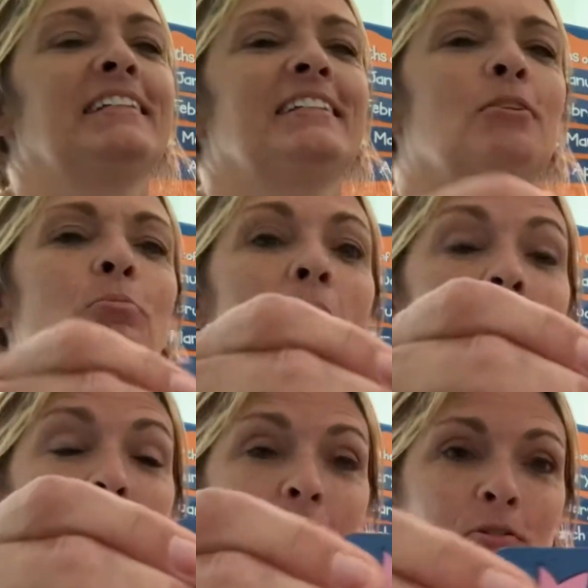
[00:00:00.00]

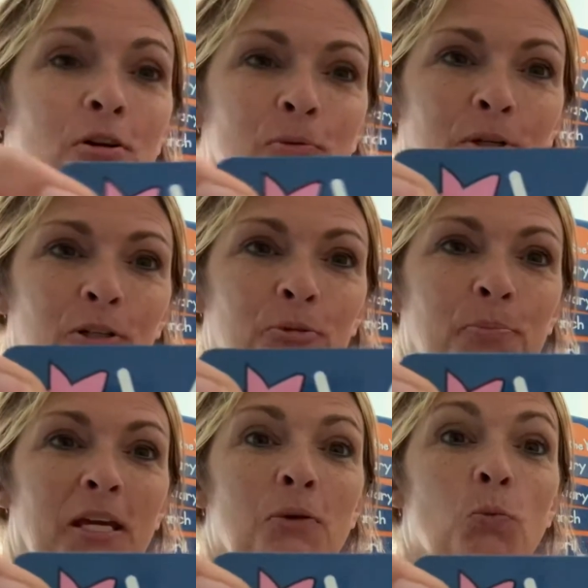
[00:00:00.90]
Tomorrow will
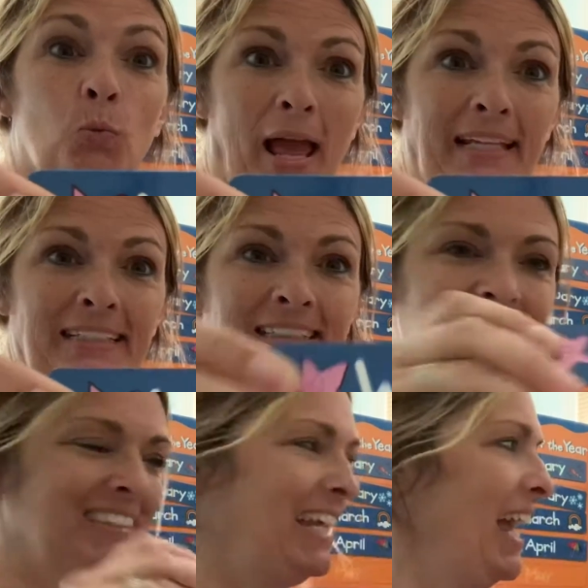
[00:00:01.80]
be
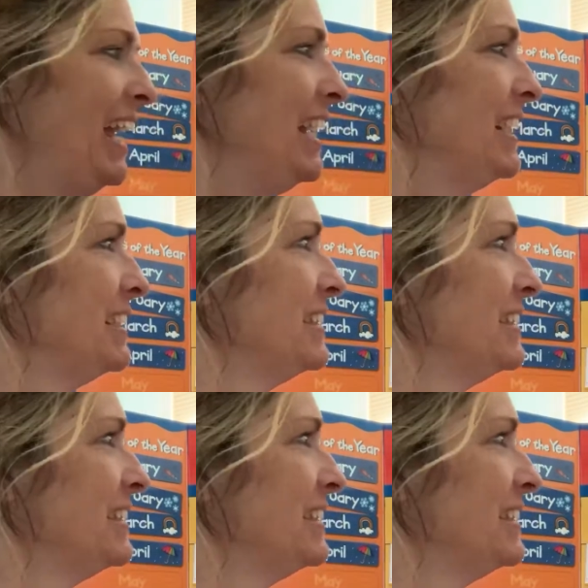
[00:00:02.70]
Wednesday.